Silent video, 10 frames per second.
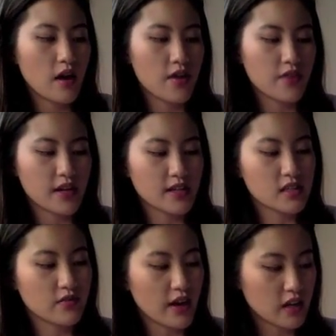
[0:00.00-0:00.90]
And then I
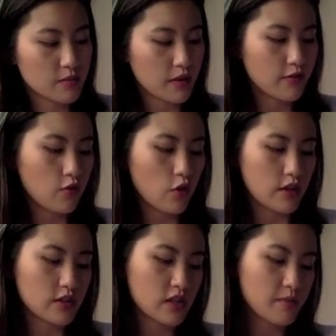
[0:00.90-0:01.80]
divided by
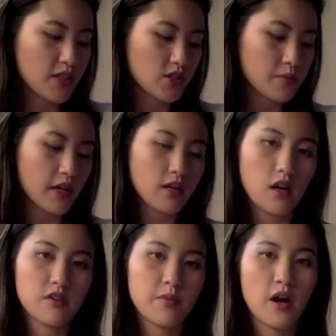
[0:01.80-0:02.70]
4. So the measurement I
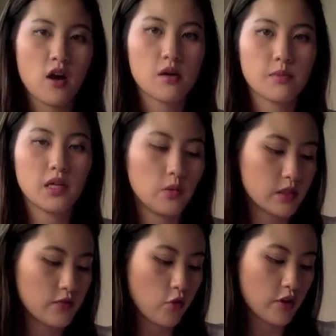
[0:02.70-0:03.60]
got of my armhole
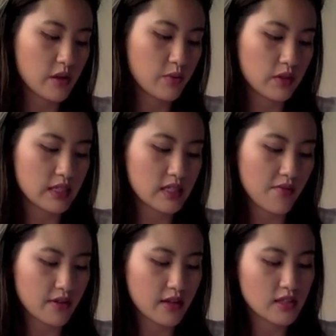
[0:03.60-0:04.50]
was
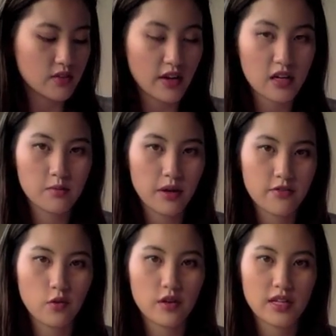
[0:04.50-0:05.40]
40.7 and divided by
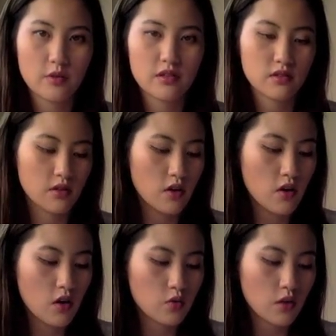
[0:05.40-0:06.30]
4, that was
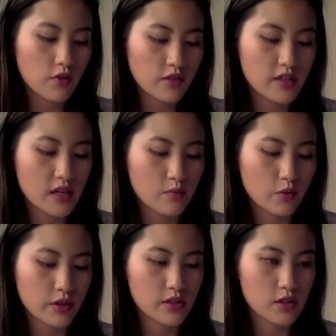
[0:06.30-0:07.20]
roughly
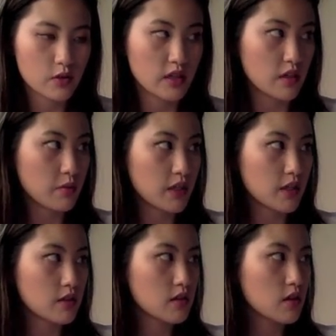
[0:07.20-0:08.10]
10.2
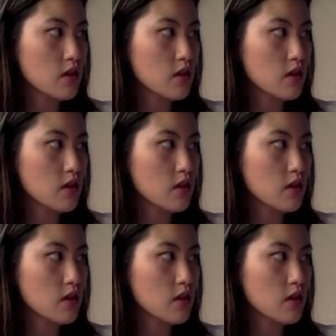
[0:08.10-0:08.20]
centimeters.